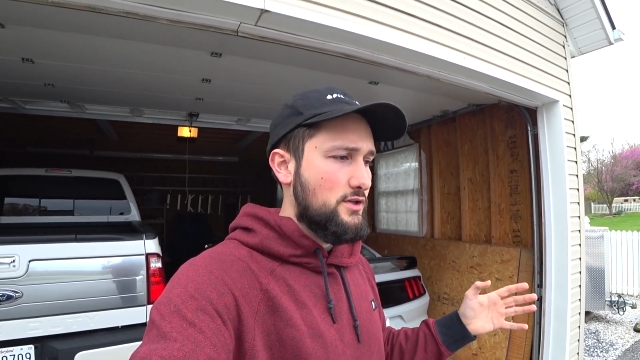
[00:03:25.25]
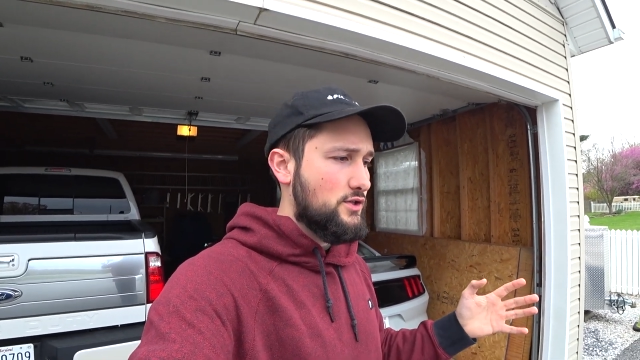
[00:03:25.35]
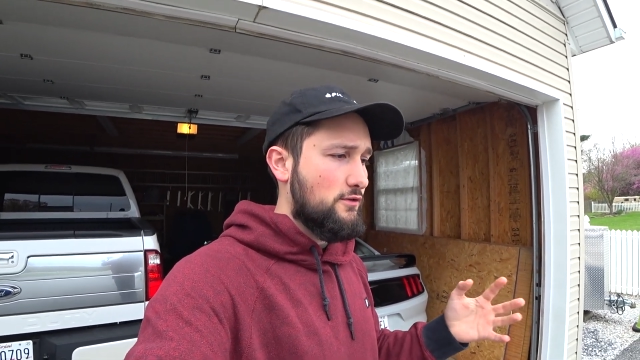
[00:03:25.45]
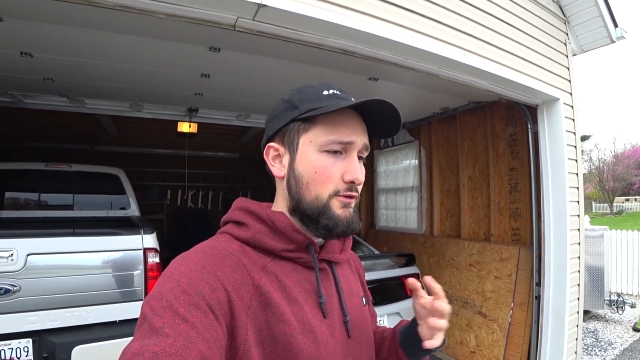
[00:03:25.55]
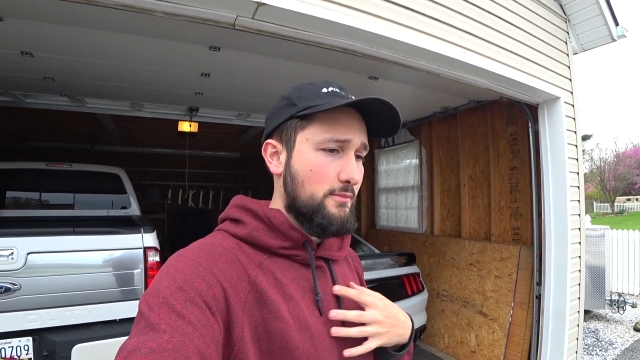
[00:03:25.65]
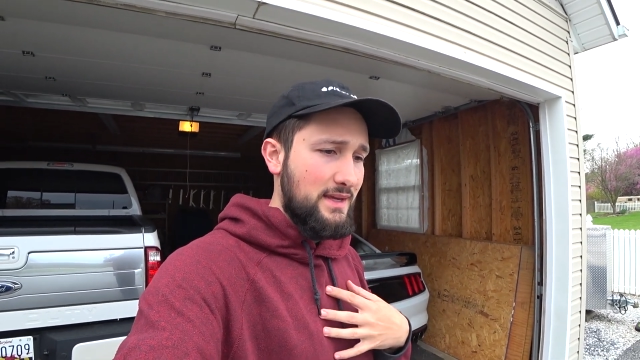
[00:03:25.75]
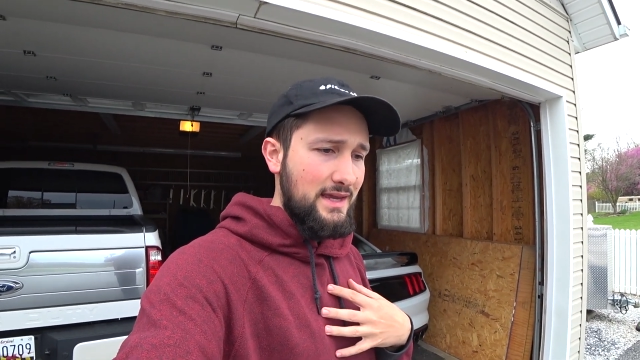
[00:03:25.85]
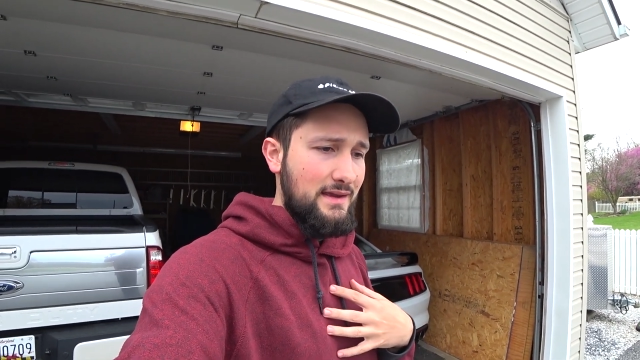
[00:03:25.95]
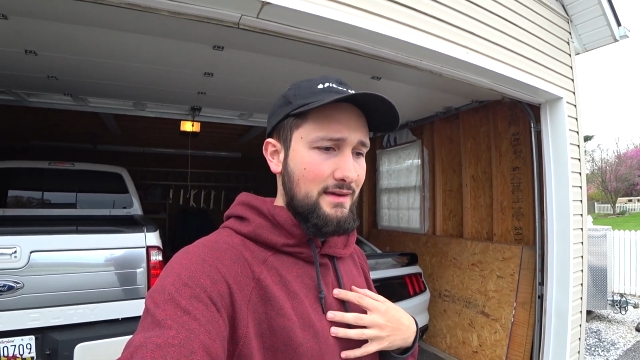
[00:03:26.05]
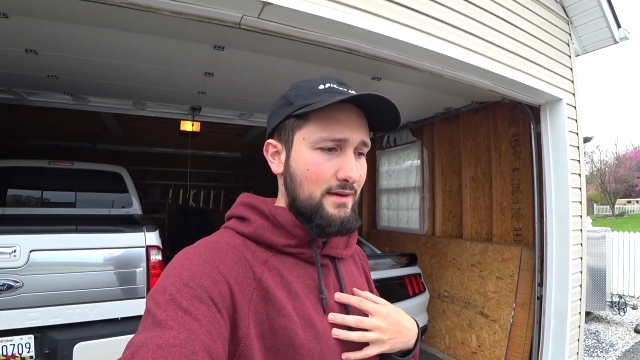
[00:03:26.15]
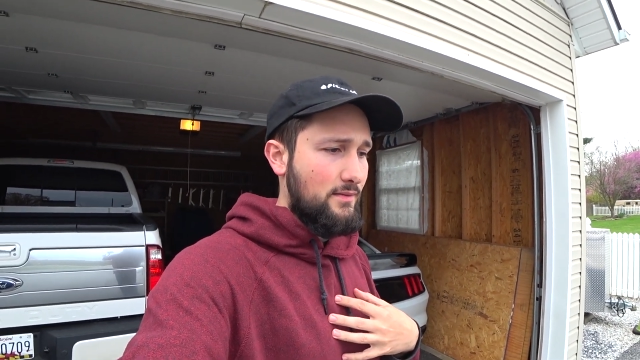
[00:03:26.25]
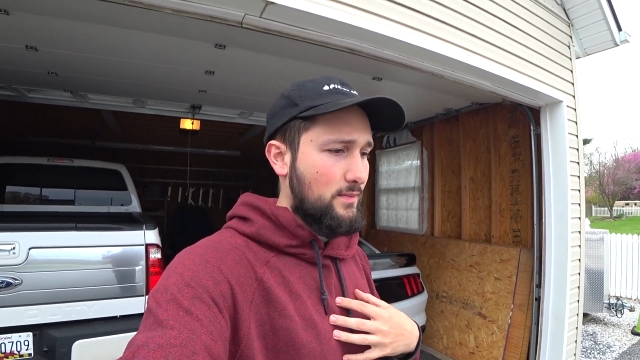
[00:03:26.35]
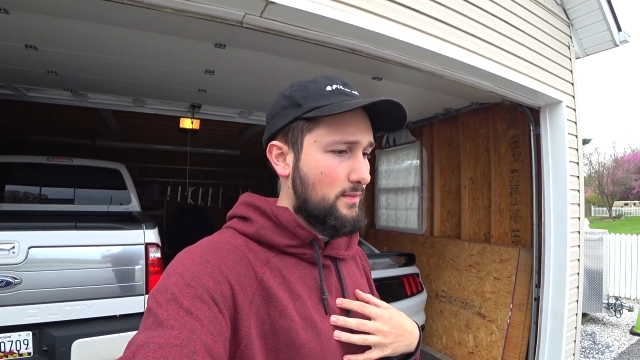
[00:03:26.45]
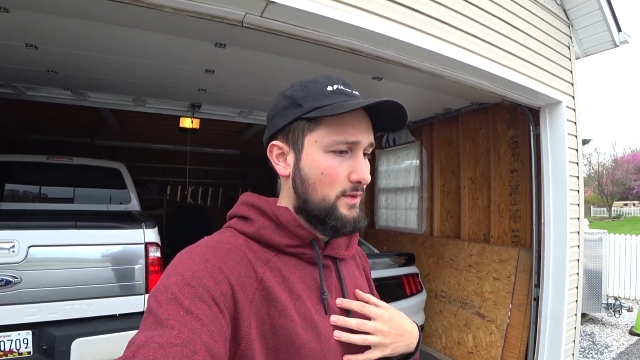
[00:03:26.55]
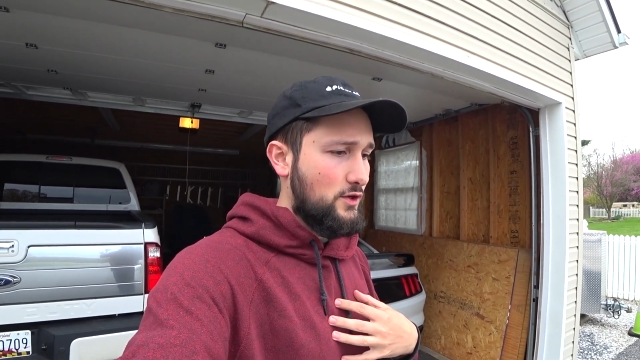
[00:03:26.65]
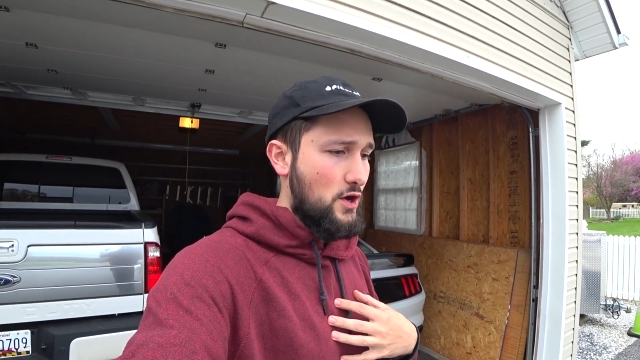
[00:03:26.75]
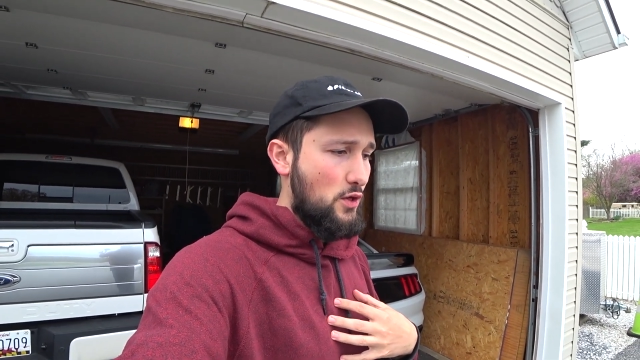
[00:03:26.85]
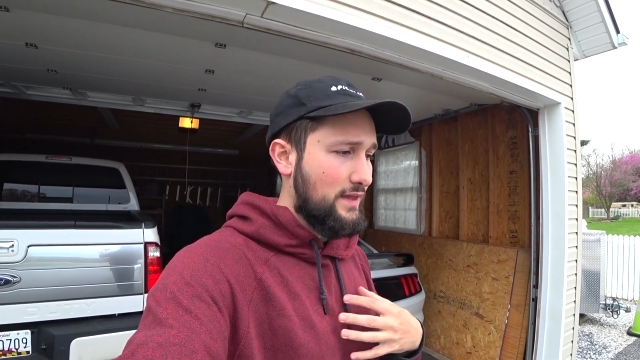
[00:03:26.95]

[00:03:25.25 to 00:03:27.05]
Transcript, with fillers: So for me, you know,